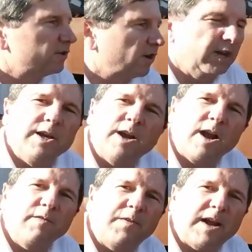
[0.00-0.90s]
turn it into
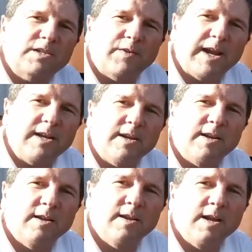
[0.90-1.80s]
iron phosphate.
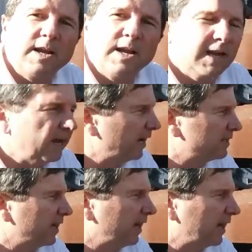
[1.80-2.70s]

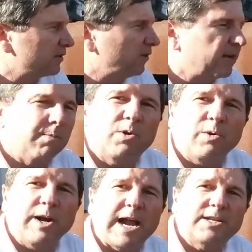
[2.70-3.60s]
It's an
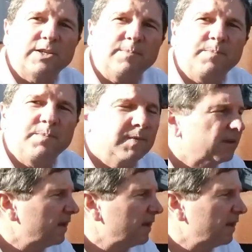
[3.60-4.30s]
electrochemical reaction.